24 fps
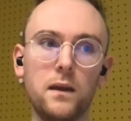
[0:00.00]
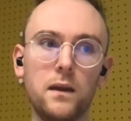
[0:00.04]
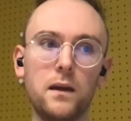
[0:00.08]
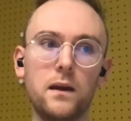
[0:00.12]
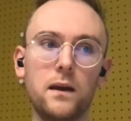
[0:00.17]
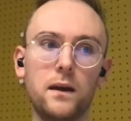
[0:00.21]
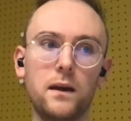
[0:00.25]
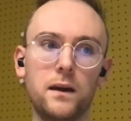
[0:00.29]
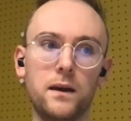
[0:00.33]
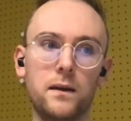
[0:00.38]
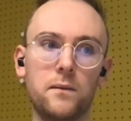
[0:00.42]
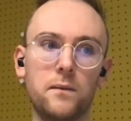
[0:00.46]

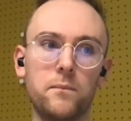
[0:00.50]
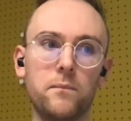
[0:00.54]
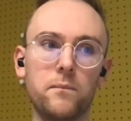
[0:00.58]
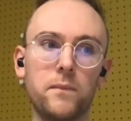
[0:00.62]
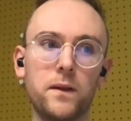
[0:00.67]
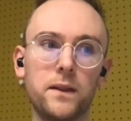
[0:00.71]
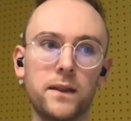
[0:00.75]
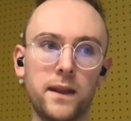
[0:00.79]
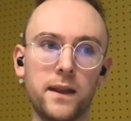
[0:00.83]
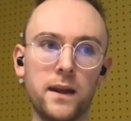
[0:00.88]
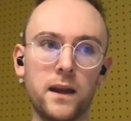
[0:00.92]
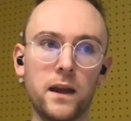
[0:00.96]
um, and
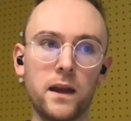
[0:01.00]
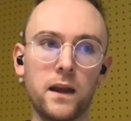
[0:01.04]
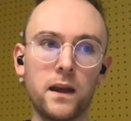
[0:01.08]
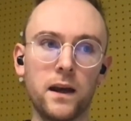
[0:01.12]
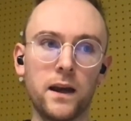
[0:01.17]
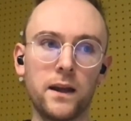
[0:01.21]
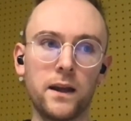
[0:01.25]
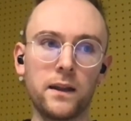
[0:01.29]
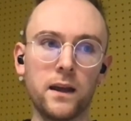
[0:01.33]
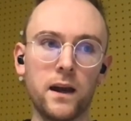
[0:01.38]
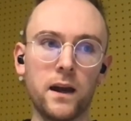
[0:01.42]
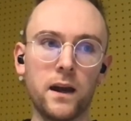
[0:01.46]
then I,
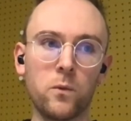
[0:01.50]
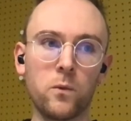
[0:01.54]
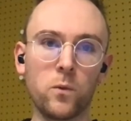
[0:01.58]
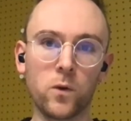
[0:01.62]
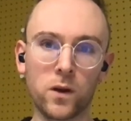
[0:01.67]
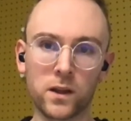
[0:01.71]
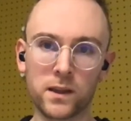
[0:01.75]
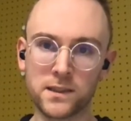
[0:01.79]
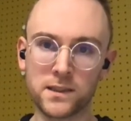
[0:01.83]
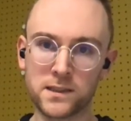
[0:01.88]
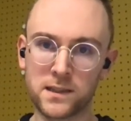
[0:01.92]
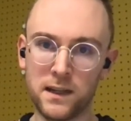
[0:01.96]
I, I
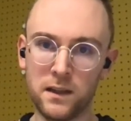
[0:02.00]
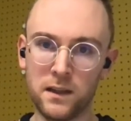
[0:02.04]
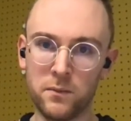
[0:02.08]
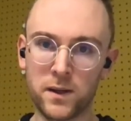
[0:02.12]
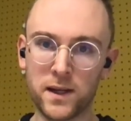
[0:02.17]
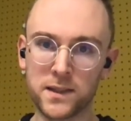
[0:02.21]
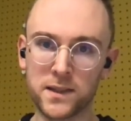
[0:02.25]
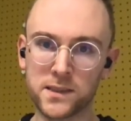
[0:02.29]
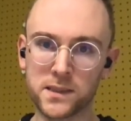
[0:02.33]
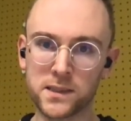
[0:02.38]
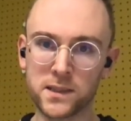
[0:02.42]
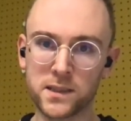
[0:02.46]
worked a little bit
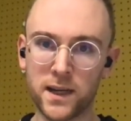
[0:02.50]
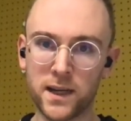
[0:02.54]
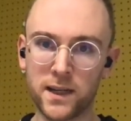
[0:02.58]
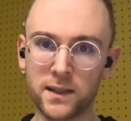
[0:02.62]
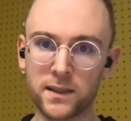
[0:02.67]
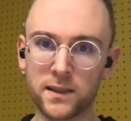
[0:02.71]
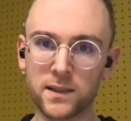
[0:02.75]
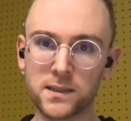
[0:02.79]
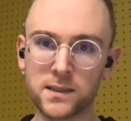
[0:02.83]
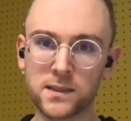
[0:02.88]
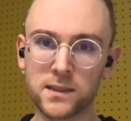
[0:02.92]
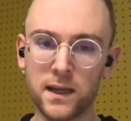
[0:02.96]
as a
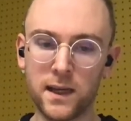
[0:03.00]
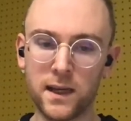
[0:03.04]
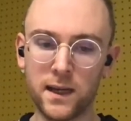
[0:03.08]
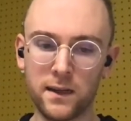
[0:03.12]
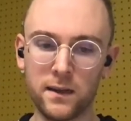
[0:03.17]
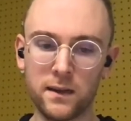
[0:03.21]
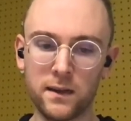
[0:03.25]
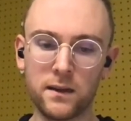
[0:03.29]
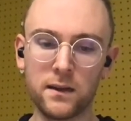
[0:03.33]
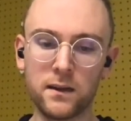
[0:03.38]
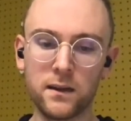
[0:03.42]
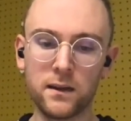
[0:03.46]
scientist,
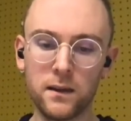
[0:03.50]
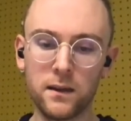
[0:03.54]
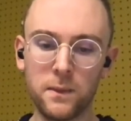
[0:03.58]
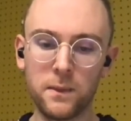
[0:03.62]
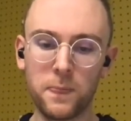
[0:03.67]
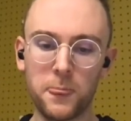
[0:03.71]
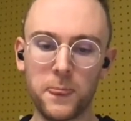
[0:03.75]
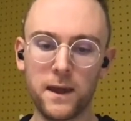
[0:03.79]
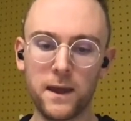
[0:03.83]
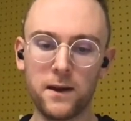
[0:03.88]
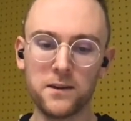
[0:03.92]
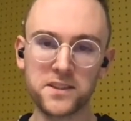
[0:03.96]
and
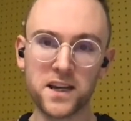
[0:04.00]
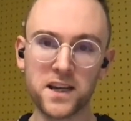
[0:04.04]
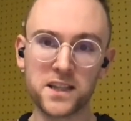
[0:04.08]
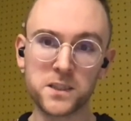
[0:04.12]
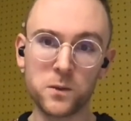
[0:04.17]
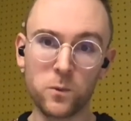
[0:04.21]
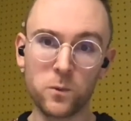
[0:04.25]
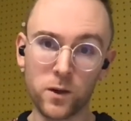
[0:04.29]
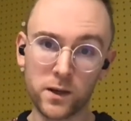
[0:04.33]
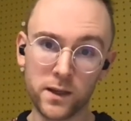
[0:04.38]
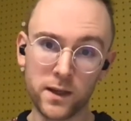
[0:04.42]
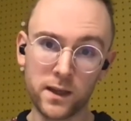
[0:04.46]
I was actually
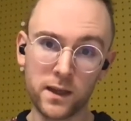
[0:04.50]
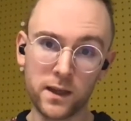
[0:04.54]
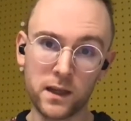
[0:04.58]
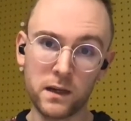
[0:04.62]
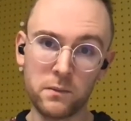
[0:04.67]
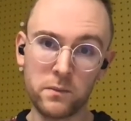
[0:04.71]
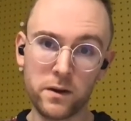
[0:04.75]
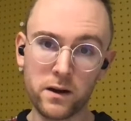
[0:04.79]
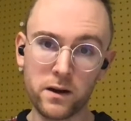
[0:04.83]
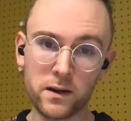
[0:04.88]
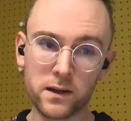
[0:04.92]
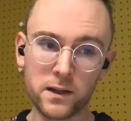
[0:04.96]
working in
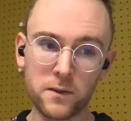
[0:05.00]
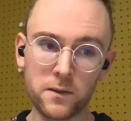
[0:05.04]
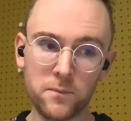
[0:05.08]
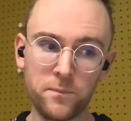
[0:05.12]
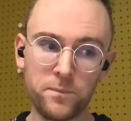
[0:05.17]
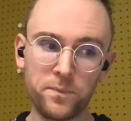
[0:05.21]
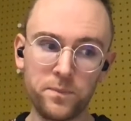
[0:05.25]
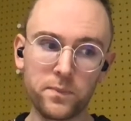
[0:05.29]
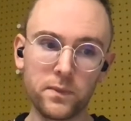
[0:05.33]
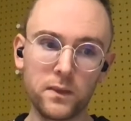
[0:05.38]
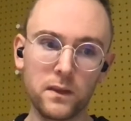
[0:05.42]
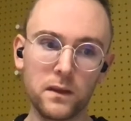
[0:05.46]
America,
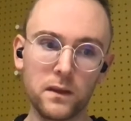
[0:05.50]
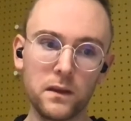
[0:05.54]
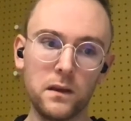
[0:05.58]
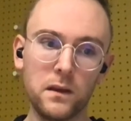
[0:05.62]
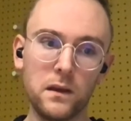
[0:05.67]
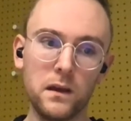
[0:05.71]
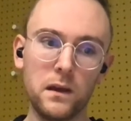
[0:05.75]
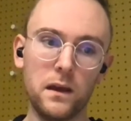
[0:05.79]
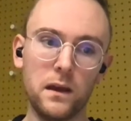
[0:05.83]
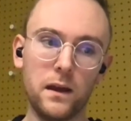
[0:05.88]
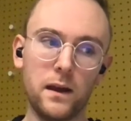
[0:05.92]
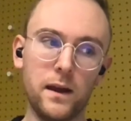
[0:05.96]

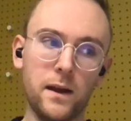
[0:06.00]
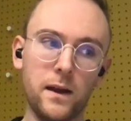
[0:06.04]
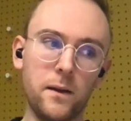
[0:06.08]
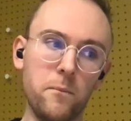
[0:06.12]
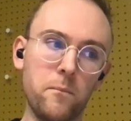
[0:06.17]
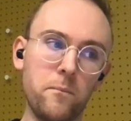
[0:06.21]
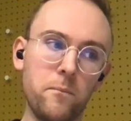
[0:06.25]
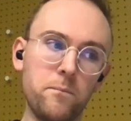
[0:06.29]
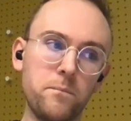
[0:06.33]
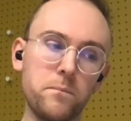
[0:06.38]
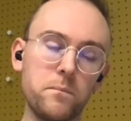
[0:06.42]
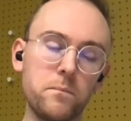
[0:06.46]

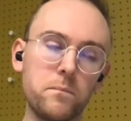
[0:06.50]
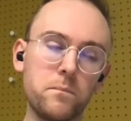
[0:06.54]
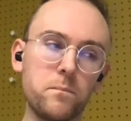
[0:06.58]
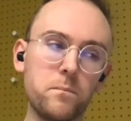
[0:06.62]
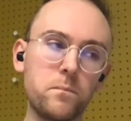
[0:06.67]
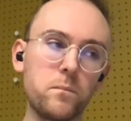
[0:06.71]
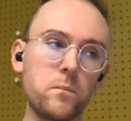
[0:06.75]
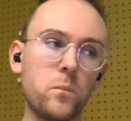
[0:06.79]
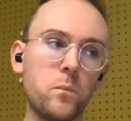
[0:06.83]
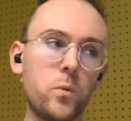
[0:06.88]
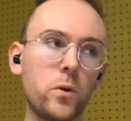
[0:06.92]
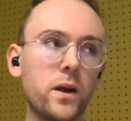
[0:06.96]
um,
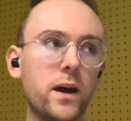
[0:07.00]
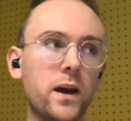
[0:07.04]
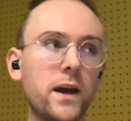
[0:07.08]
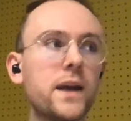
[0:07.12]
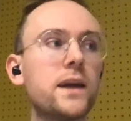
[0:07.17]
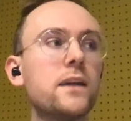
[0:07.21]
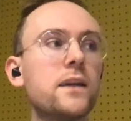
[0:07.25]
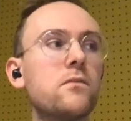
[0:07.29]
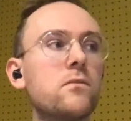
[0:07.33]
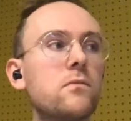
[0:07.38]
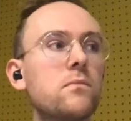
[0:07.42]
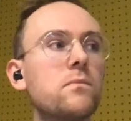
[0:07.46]
but I
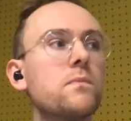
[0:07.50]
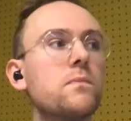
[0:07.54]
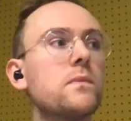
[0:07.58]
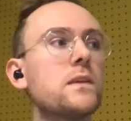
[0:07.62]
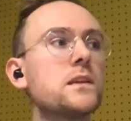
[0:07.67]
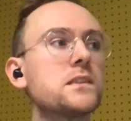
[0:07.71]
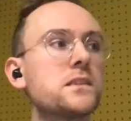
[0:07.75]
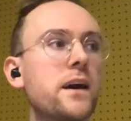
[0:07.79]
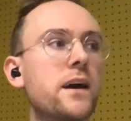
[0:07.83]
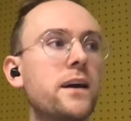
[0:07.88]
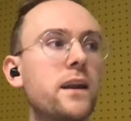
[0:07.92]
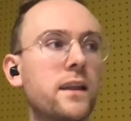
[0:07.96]
had
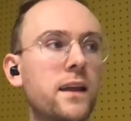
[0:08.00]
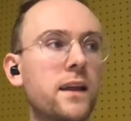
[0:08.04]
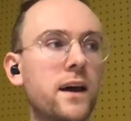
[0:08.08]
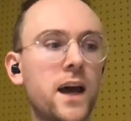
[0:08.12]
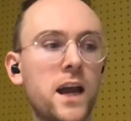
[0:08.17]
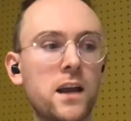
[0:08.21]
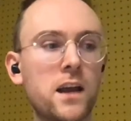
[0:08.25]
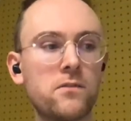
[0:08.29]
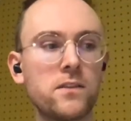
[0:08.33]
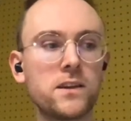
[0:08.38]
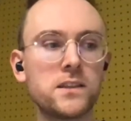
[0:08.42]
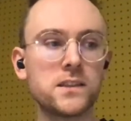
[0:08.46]
decided that I
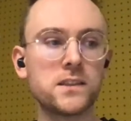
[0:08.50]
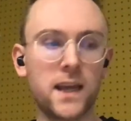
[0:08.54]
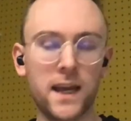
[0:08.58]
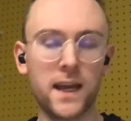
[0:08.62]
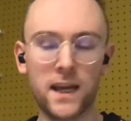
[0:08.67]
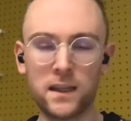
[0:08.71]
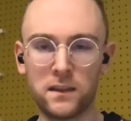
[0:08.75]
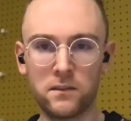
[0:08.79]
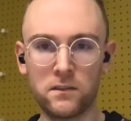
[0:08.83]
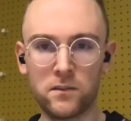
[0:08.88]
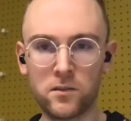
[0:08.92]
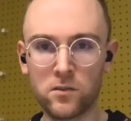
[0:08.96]
had reached the end
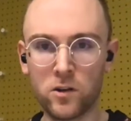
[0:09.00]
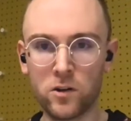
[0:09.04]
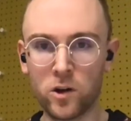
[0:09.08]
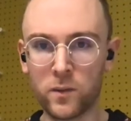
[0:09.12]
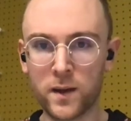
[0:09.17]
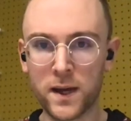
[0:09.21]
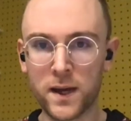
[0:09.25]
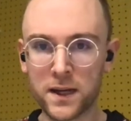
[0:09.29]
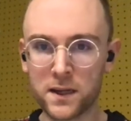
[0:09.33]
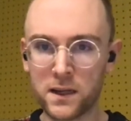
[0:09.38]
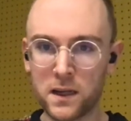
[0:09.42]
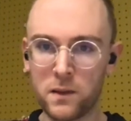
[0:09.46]
of the road with
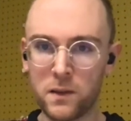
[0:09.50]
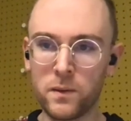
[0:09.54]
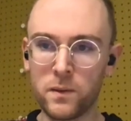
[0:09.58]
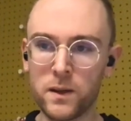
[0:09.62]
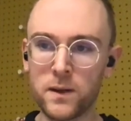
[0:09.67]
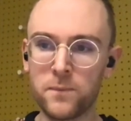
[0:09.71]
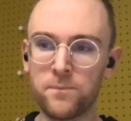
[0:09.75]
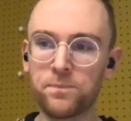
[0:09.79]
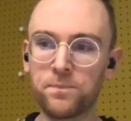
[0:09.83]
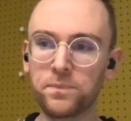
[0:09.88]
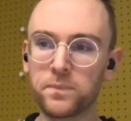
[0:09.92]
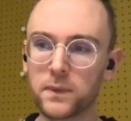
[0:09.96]
academia.
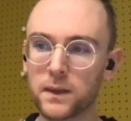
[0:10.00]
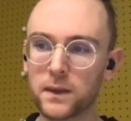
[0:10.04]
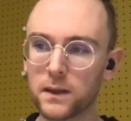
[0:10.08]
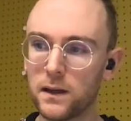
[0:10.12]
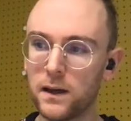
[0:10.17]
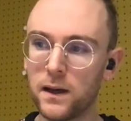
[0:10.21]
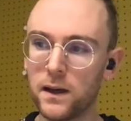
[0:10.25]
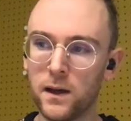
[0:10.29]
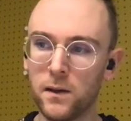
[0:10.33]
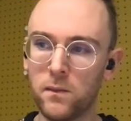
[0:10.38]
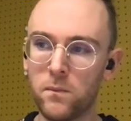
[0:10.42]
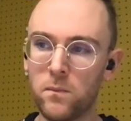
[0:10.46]

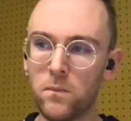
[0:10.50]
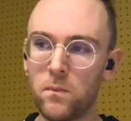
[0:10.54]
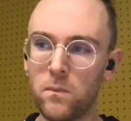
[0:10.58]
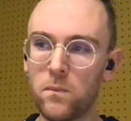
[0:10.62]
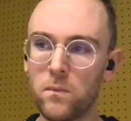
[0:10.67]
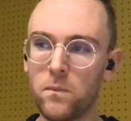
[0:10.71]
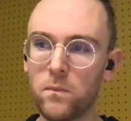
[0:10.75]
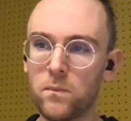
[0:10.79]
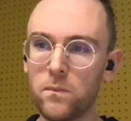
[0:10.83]
Um,